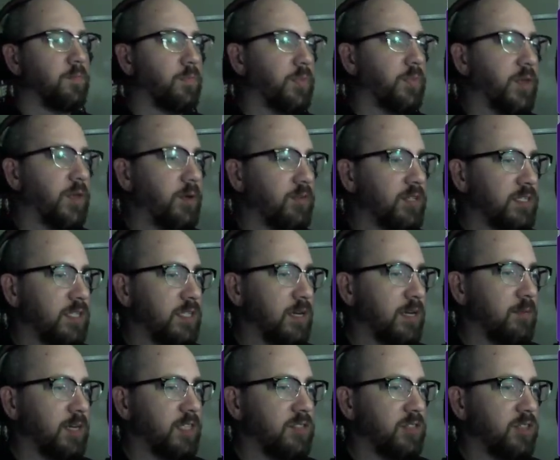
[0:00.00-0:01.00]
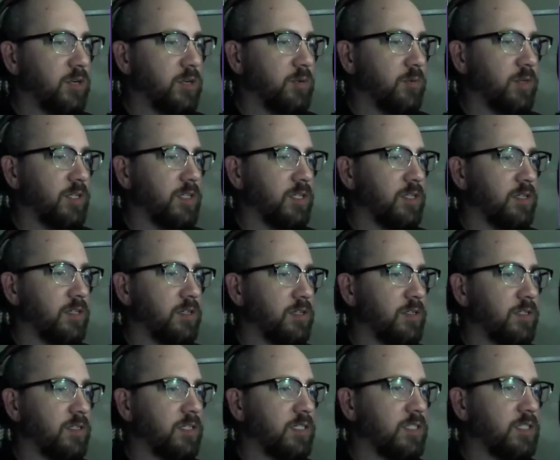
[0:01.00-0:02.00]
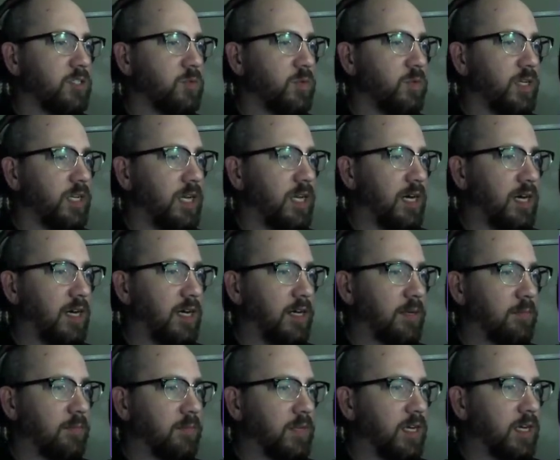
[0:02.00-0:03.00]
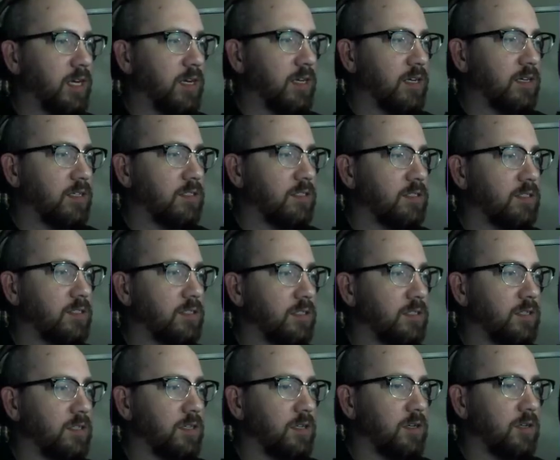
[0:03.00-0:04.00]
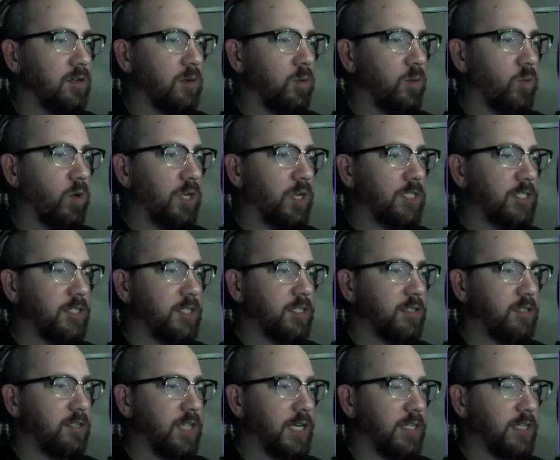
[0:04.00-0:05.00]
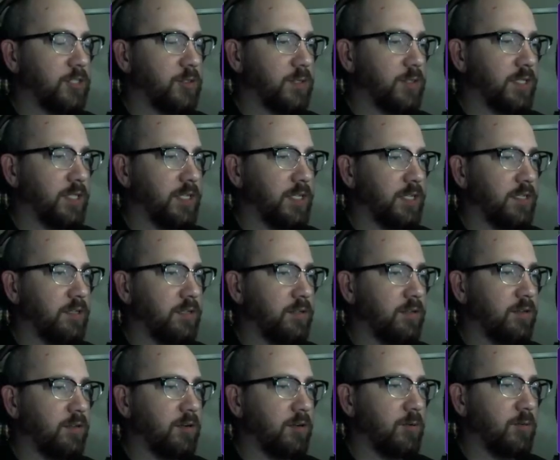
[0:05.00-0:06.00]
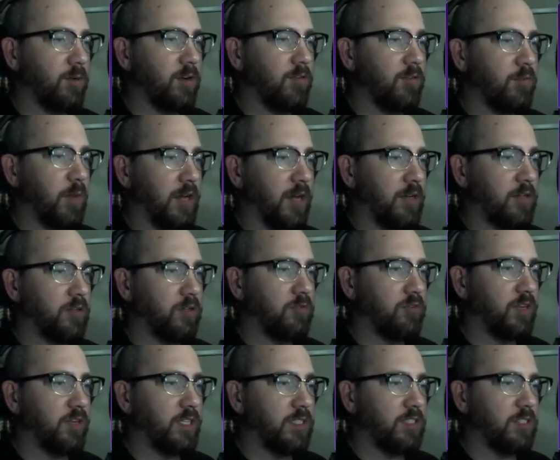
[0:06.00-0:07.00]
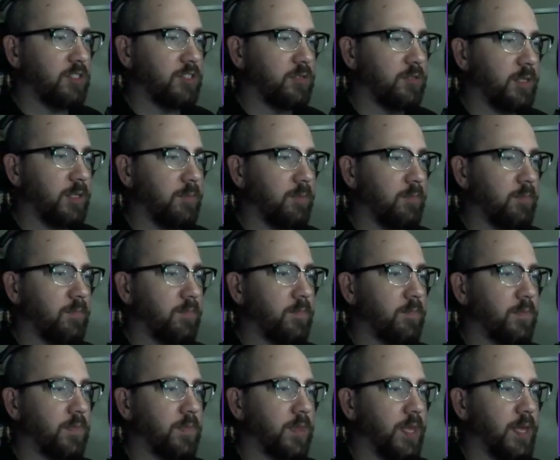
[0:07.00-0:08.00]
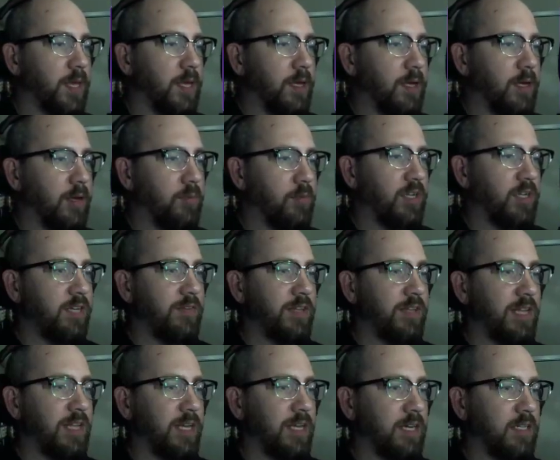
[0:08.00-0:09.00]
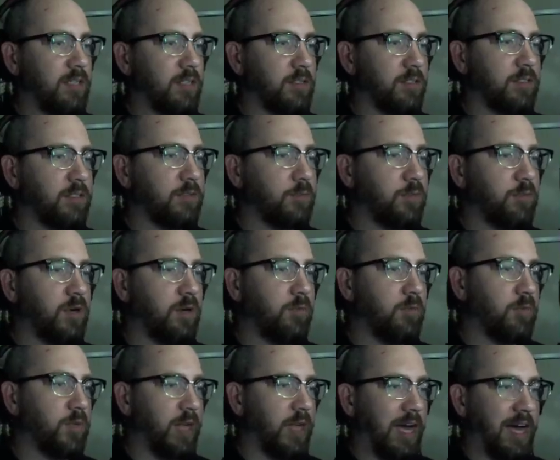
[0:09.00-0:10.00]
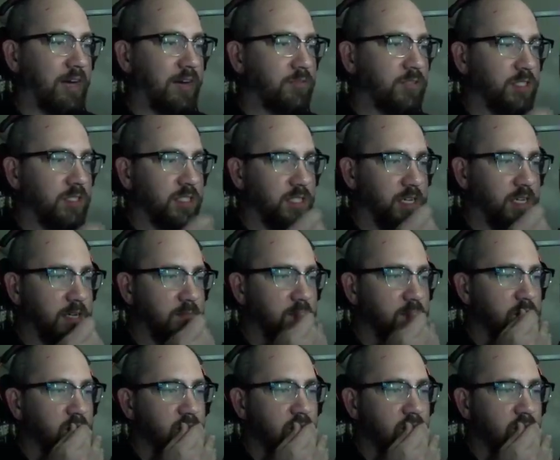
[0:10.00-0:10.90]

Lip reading: The only time I don't really lurk is when I'm watching like Drillian or one of my good friends stream. But even then I lurk probably half the time.